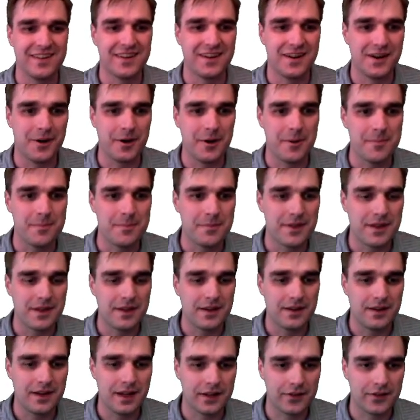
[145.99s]
All right,
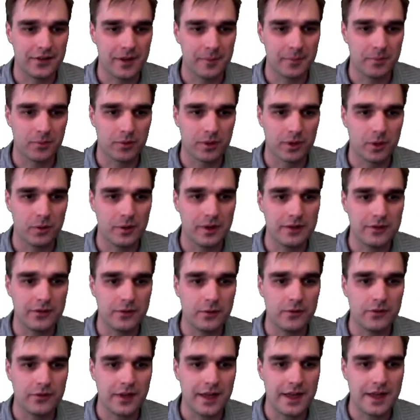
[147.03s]
next up, we're going to
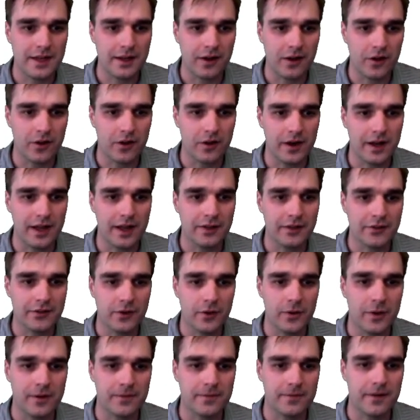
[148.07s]
take our
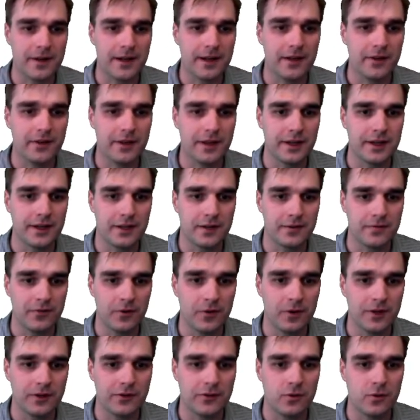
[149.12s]
SOF file and
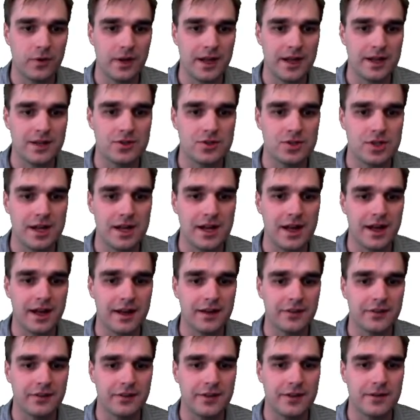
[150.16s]
convert it to a
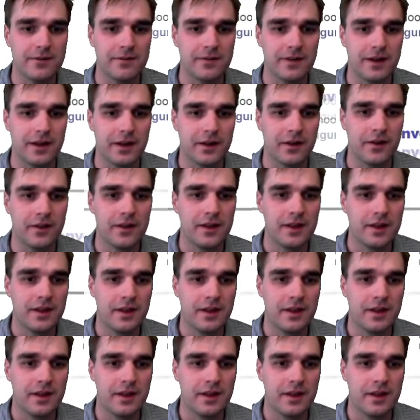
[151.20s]
JIC file.